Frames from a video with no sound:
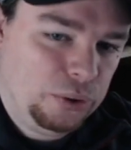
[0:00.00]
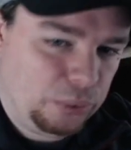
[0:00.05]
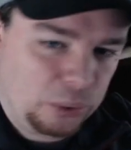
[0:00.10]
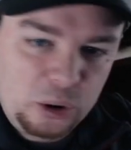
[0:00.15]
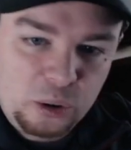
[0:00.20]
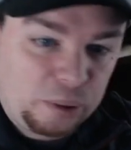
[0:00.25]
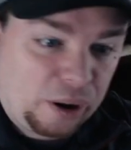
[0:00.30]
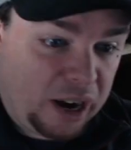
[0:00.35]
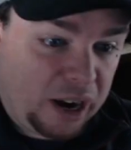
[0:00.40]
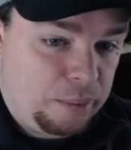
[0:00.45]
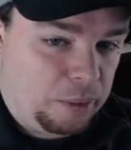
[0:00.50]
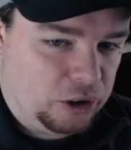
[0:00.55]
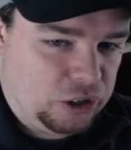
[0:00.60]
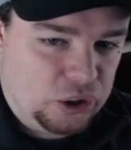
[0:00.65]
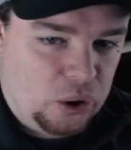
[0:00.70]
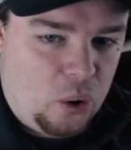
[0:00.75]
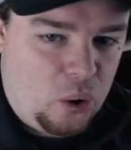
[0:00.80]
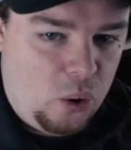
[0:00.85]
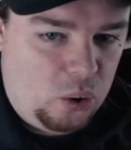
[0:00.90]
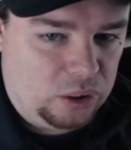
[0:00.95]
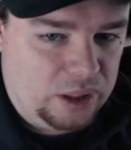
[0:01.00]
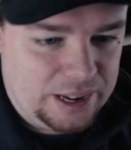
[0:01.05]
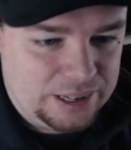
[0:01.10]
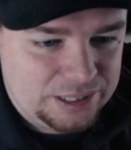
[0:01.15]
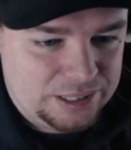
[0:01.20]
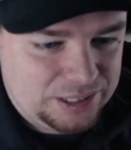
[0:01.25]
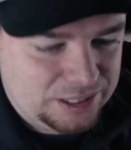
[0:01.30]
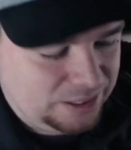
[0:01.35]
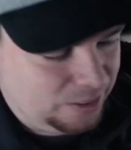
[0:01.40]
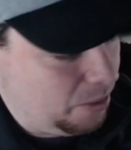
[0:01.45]
through pretty much the whole
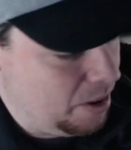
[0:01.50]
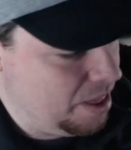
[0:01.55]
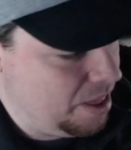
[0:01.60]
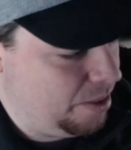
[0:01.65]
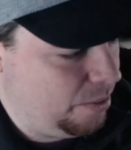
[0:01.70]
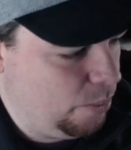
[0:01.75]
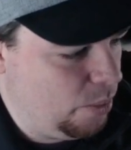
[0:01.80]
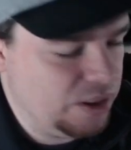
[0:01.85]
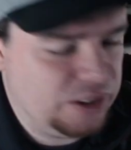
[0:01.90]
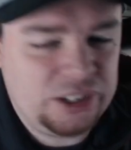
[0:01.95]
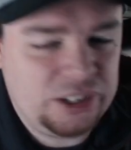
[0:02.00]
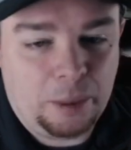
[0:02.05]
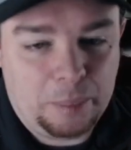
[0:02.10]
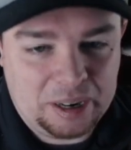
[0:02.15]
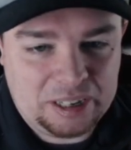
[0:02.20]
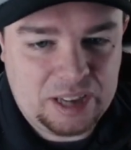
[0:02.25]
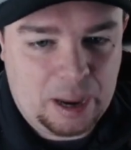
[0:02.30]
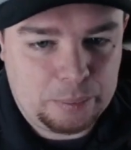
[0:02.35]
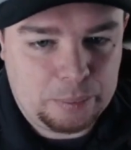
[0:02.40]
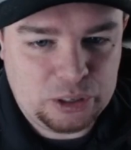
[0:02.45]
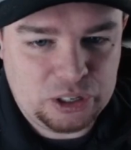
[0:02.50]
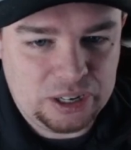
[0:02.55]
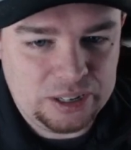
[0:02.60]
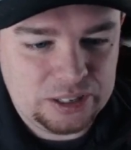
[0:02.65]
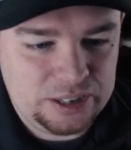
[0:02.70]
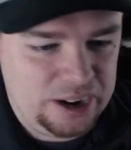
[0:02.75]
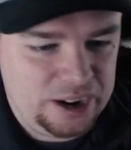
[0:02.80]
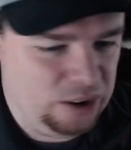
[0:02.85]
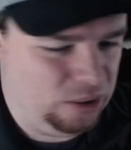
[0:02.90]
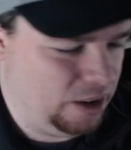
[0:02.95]
list with some
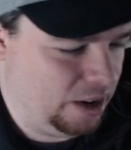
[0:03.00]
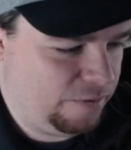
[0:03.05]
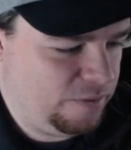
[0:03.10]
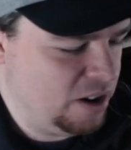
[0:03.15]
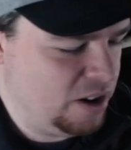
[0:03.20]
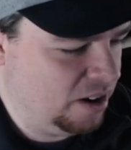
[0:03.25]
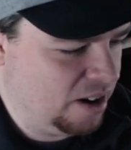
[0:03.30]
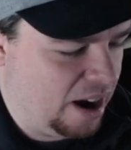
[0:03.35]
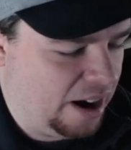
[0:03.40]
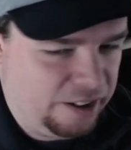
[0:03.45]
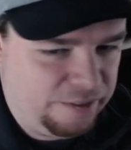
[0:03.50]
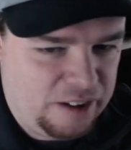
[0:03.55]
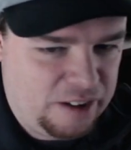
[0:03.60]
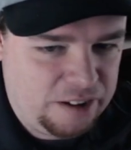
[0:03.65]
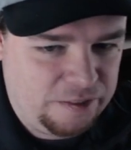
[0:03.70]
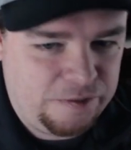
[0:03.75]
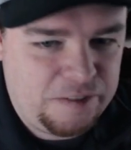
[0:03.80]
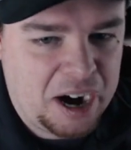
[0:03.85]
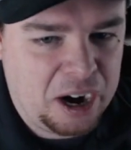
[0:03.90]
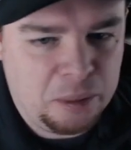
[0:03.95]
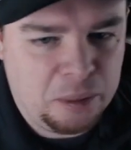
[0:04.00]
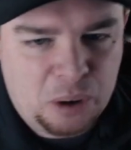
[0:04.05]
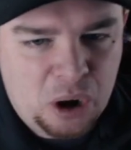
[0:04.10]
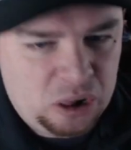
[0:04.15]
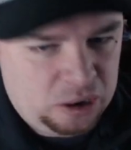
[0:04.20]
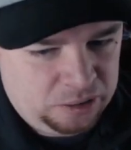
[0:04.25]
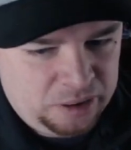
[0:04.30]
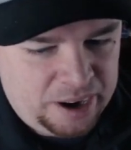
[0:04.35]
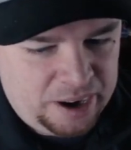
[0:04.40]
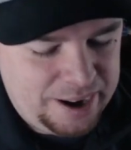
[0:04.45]
exceptions, like you're not going to find
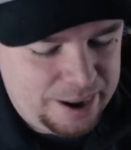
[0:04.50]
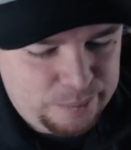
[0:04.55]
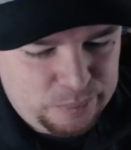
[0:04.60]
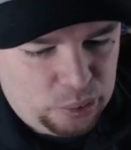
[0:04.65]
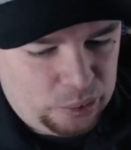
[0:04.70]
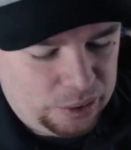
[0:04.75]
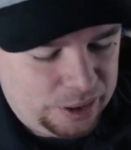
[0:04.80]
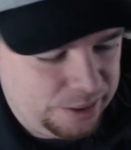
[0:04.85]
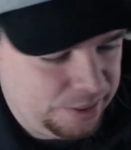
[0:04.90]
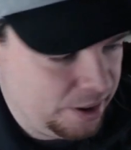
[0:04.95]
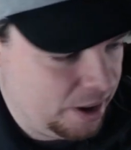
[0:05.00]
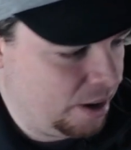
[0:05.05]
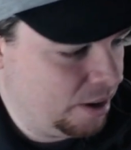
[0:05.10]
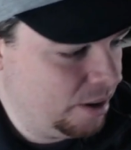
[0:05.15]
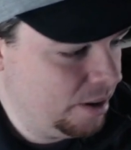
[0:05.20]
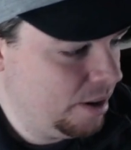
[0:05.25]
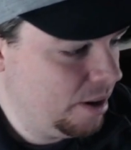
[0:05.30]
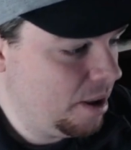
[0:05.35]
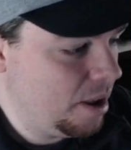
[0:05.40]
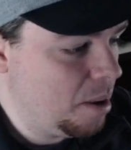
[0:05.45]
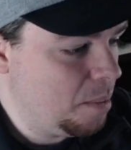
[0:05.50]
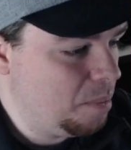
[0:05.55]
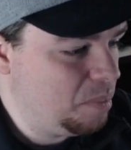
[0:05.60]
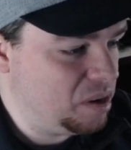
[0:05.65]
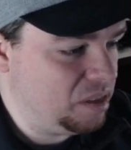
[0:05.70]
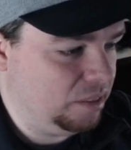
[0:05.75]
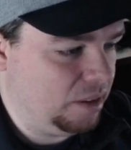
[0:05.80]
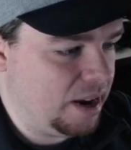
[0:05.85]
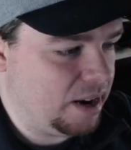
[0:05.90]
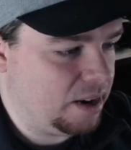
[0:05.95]
Fireball or Lightning Bolt in there.
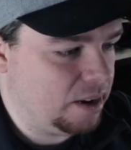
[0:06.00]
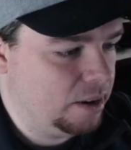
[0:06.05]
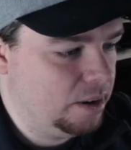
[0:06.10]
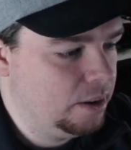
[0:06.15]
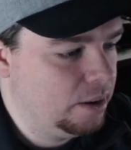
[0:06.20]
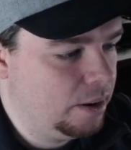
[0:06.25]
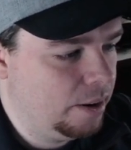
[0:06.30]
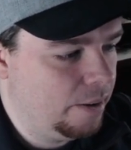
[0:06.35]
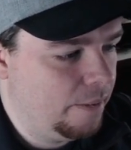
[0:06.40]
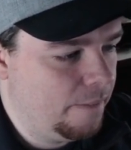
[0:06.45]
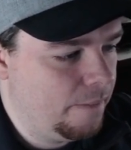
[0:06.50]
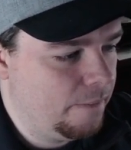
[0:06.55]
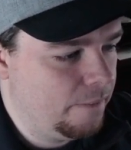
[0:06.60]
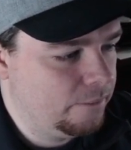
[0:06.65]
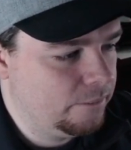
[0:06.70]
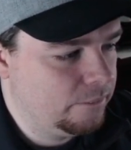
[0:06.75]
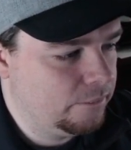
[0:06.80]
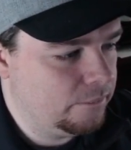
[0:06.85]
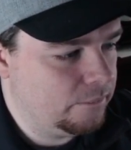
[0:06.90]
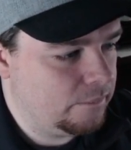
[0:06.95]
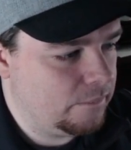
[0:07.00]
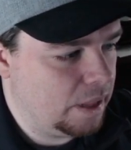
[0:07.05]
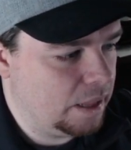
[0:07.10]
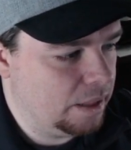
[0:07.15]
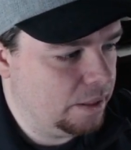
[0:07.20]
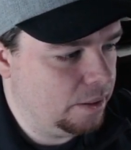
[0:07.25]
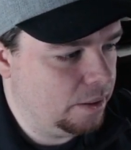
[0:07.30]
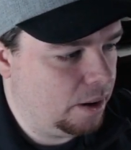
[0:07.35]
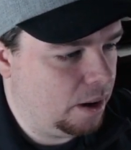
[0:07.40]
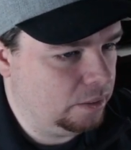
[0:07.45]
But like
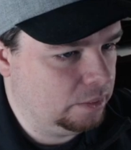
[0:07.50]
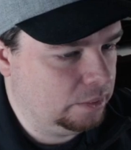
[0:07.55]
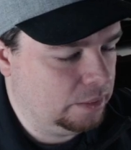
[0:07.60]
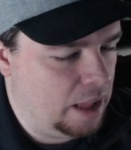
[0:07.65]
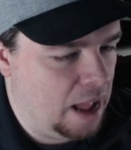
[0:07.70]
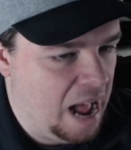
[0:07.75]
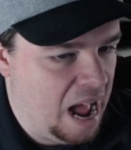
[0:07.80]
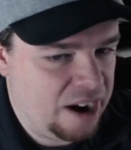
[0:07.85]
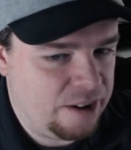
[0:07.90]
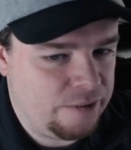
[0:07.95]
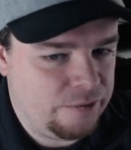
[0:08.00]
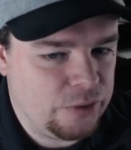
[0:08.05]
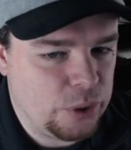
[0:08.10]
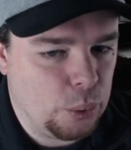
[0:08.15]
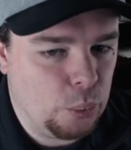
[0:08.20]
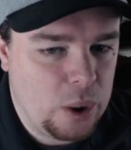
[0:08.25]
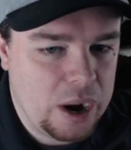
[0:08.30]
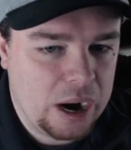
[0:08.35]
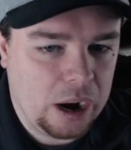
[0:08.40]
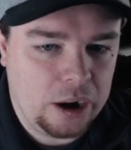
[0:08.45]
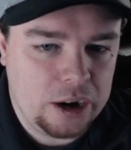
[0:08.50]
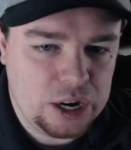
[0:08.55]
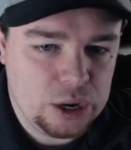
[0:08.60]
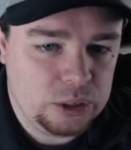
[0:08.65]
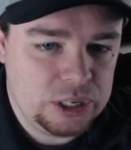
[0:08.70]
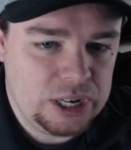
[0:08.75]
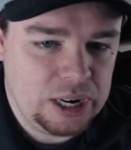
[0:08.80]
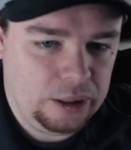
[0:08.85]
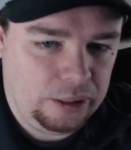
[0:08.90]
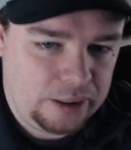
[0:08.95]
a lot of the weird
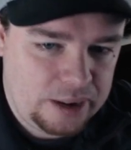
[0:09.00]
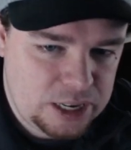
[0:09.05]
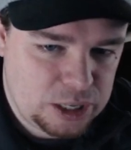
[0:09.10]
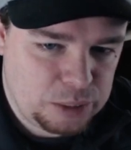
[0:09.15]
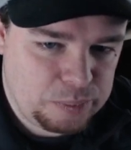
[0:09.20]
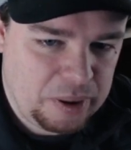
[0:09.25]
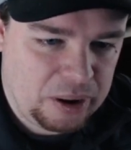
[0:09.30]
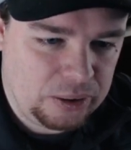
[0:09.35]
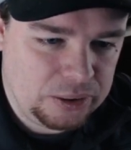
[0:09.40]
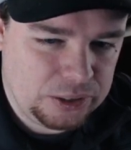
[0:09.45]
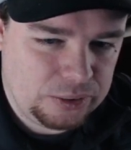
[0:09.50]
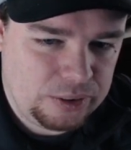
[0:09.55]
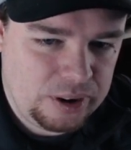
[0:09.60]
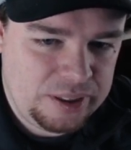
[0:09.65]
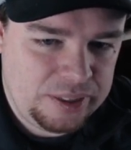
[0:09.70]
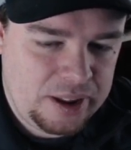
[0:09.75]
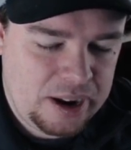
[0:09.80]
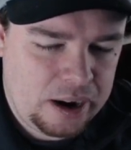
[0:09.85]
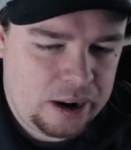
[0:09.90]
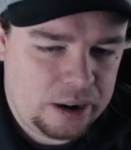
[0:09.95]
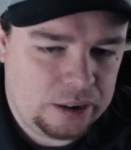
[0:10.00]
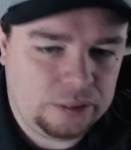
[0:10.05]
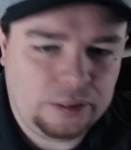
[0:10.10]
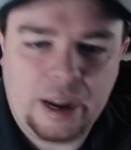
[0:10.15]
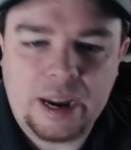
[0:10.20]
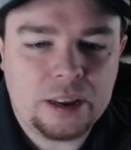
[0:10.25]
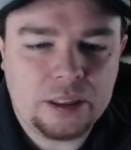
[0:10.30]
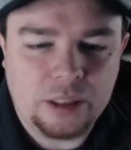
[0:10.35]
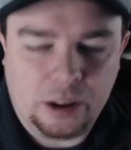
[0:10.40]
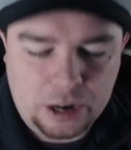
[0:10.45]
utility spells are in there,
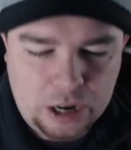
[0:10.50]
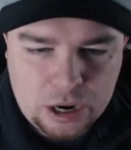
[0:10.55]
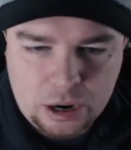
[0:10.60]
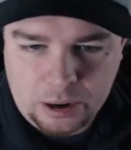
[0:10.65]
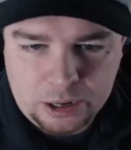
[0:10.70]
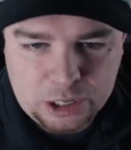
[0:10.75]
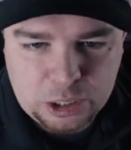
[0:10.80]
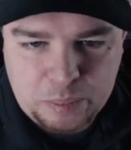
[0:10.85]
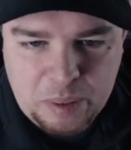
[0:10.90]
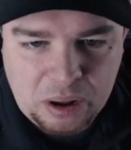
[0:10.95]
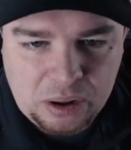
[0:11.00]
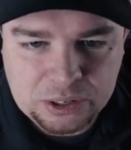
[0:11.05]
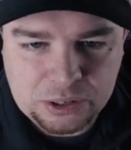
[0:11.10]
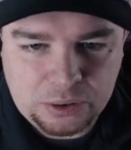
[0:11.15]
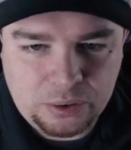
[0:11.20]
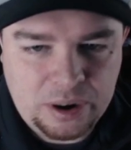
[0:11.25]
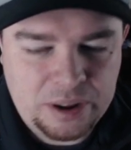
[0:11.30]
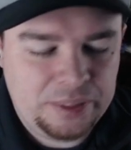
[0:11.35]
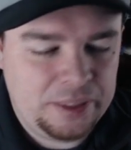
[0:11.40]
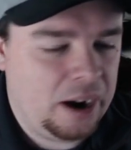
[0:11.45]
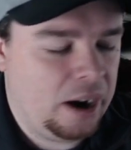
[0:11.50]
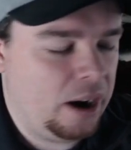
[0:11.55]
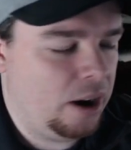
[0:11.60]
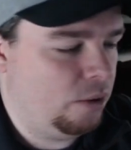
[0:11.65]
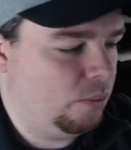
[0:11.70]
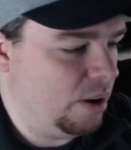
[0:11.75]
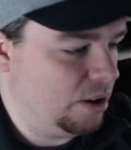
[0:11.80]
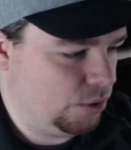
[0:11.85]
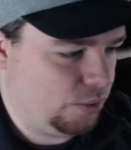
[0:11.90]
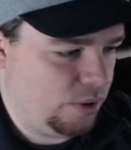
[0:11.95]
like the cure spells are in
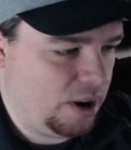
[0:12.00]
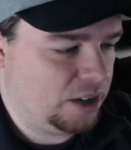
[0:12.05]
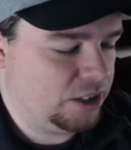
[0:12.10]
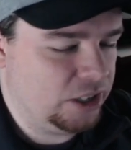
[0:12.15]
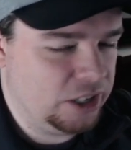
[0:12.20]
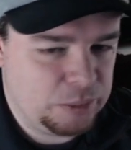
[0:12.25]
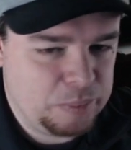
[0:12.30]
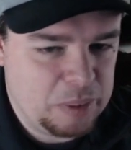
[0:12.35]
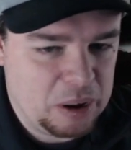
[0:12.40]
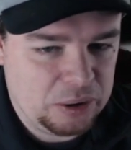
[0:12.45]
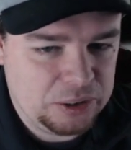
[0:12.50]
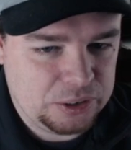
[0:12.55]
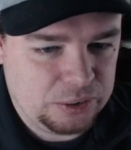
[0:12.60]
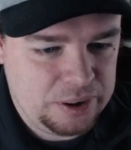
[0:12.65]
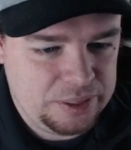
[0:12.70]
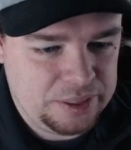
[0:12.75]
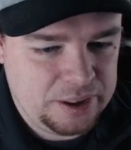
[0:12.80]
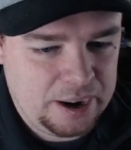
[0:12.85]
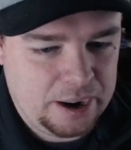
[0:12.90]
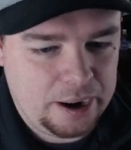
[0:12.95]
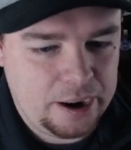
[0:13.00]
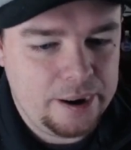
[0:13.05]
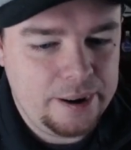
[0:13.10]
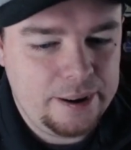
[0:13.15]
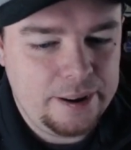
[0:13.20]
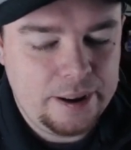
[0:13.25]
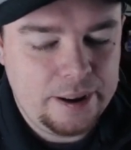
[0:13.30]
there, resurrection spells are in there.